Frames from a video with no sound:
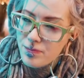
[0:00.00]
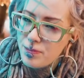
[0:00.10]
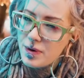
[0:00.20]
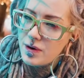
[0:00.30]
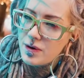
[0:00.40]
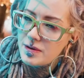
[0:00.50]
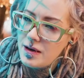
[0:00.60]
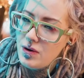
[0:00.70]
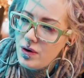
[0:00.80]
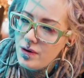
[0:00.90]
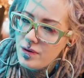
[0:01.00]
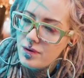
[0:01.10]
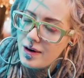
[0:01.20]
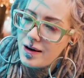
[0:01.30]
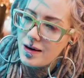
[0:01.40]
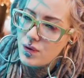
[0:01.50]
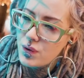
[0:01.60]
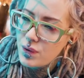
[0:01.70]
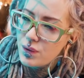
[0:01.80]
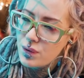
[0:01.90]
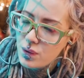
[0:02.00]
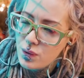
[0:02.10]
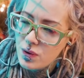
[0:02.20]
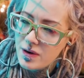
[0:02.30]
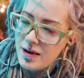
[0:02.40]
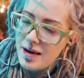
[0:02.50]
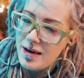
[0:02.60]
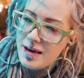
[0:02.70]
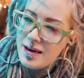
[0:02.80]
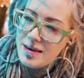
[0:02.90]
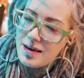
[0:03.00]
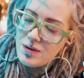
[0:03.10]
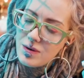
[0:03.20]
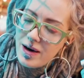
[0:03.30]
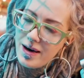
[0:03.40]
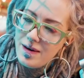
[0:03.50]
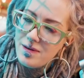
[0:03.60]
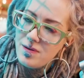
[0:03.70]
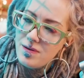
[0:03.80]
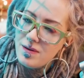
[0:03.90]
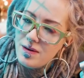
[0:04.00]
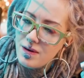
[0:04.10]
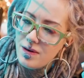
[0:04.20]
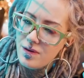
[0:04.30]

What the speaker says: because I love when I cook food that you have the